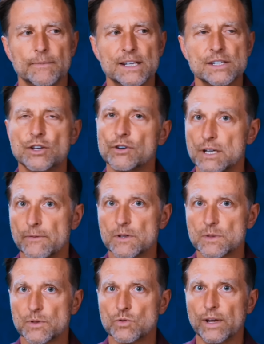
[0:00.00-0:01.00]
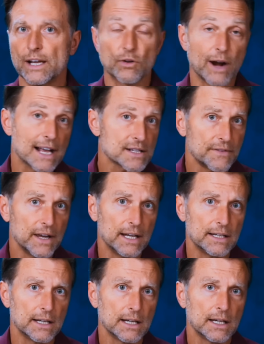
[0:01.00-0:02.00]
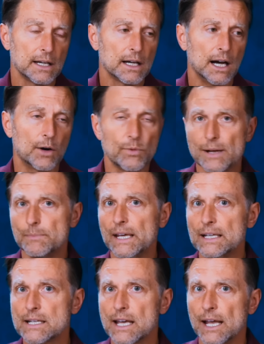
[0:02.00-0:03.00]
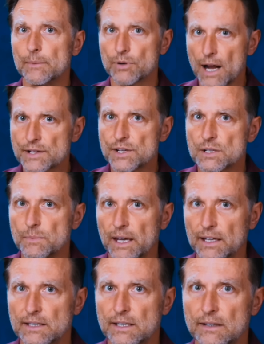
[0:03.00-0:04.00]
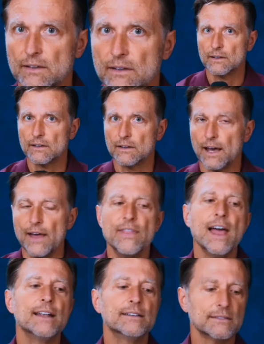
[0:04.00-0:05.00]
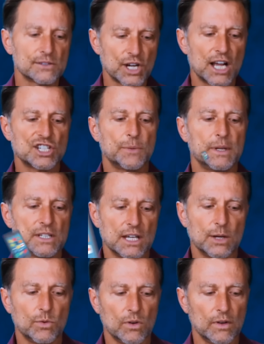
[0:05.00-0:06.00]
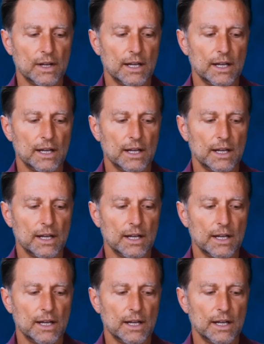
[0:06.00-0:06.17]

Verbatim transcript: isn't there a difference between grass-fed uh, red meat and processed meat? And then ChatGPT will